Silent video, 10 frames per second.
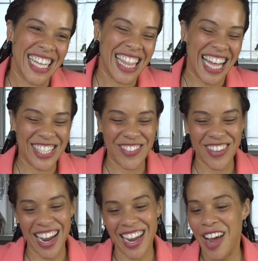That's
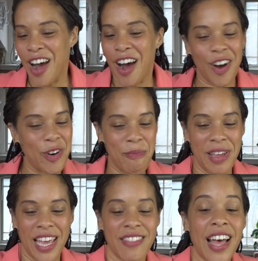right. Oh
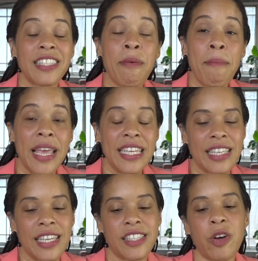man, that's
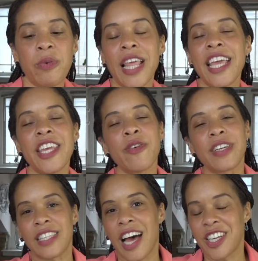amazing. So thank you,
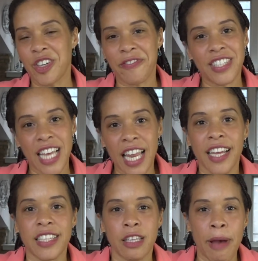Cassandra, for
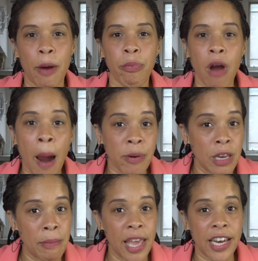telling us about property
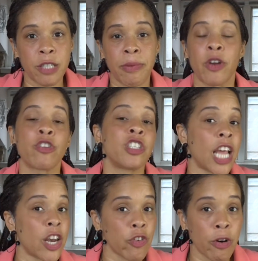management or
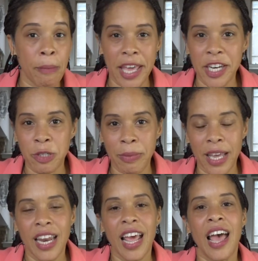general
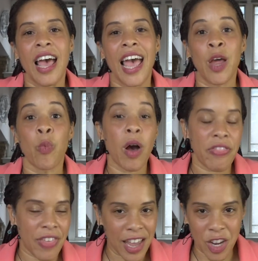management and
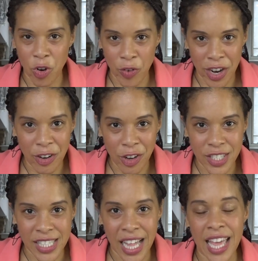what that career
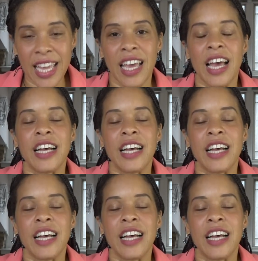looks like.